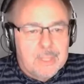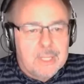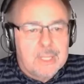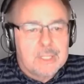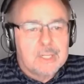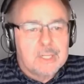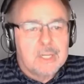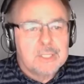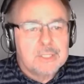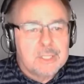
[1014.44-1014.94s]
And
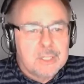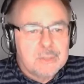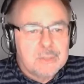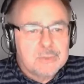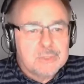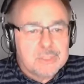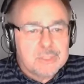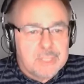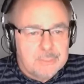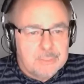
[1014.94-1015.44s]
I know
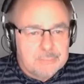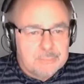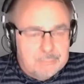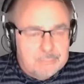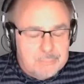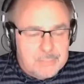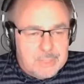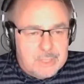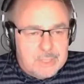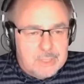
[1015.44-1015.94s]
some,
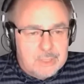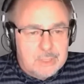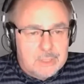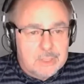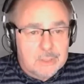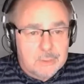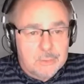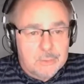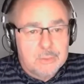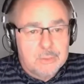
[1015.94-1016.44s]

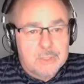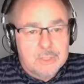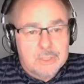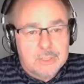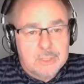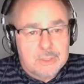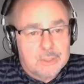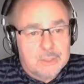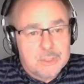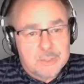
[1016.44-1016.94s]

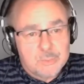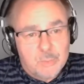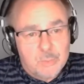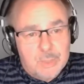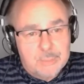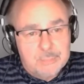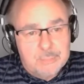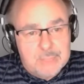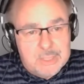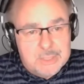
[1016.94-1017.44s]
including at least
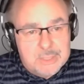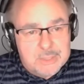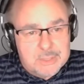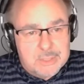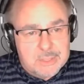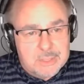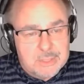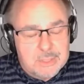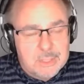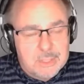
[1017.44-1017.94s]
one
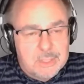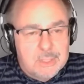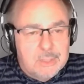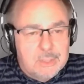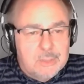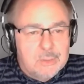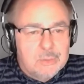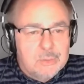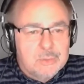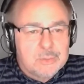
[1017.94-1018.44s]
minister,
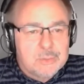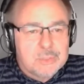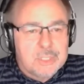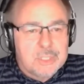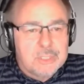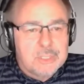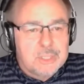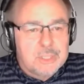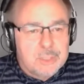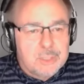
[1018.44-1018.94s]
who
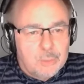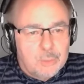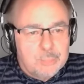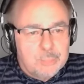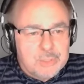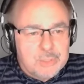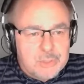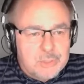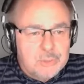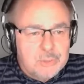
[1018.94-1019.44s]
said the
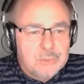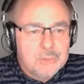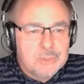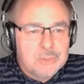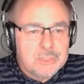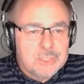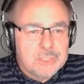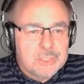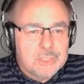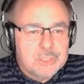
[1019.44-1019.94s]

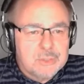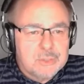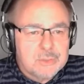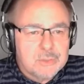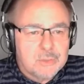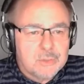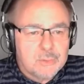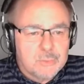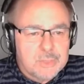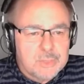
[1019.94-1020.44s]
opportunity
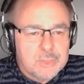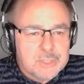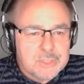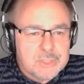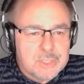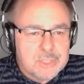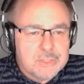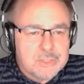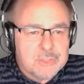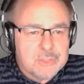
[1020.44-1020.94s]
to
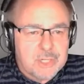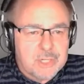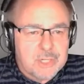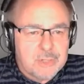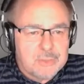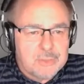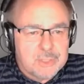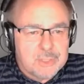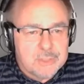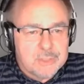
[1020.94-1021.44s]
criticise
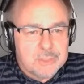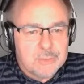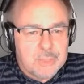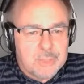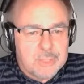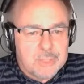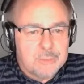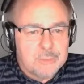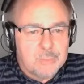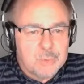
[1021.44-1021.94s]
charities
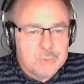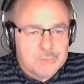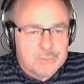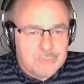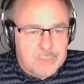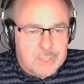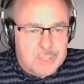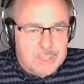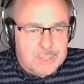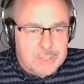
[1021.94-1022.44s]
around the
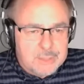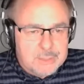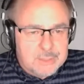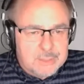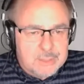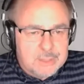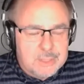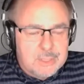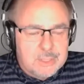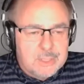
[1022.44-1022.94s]

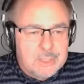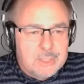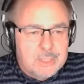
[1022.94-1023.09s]
bushfires